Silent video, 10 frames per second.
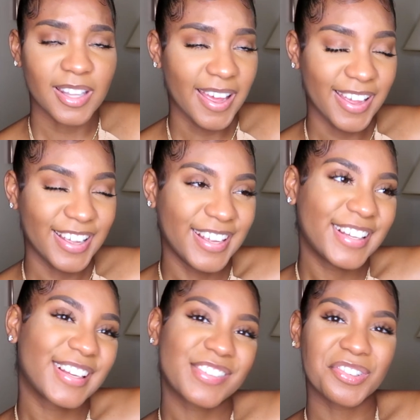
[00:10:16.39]
Like,
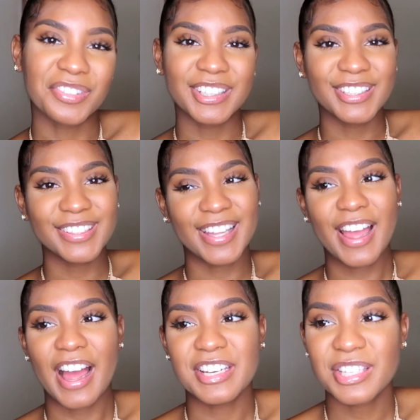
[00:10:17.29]
for real,
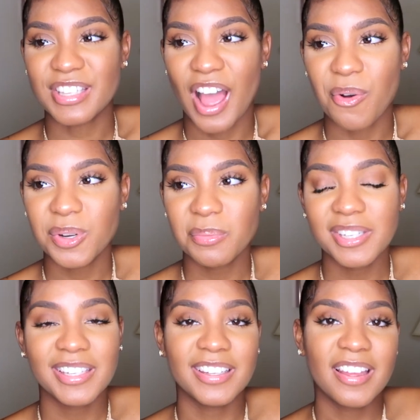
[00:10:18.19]
like, I want to
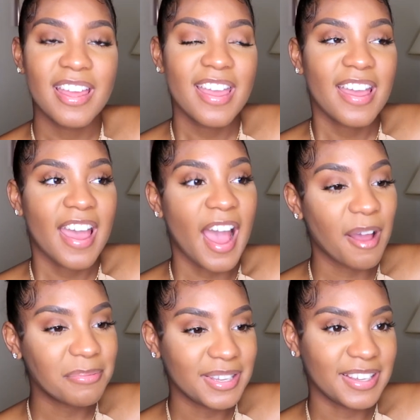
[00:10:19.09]
be
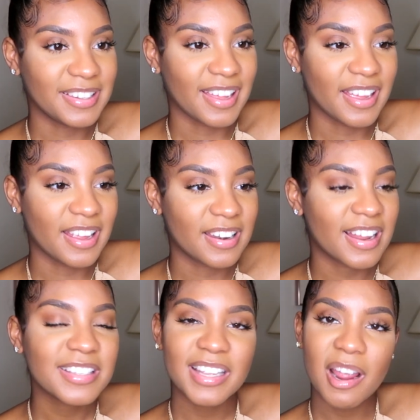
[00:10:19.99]
happy. Like,
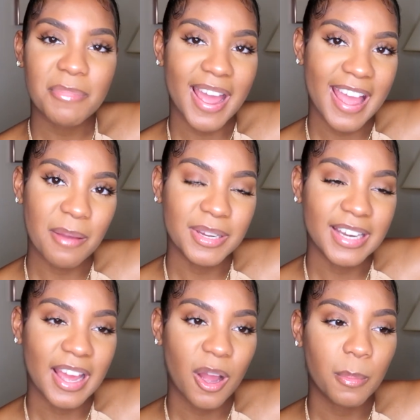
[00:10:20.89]
not saying I'm not happy
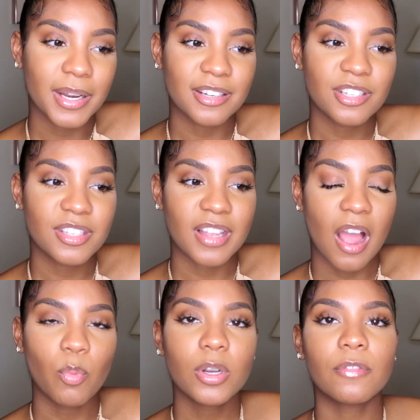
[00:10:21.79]
now, but
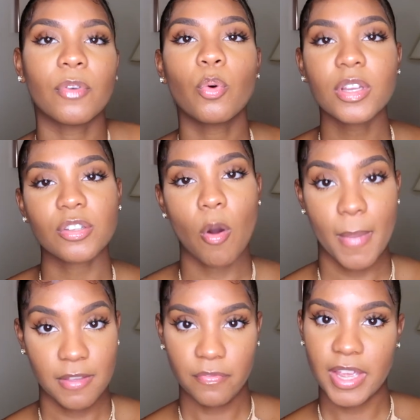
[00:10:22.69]
I want to focus on
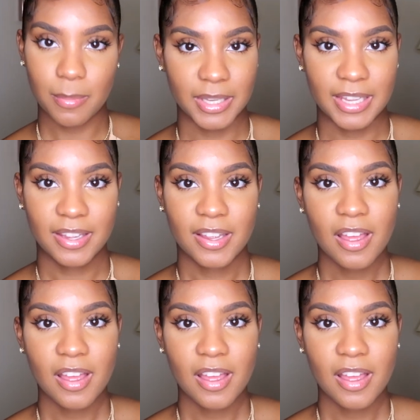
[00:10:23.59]
my family.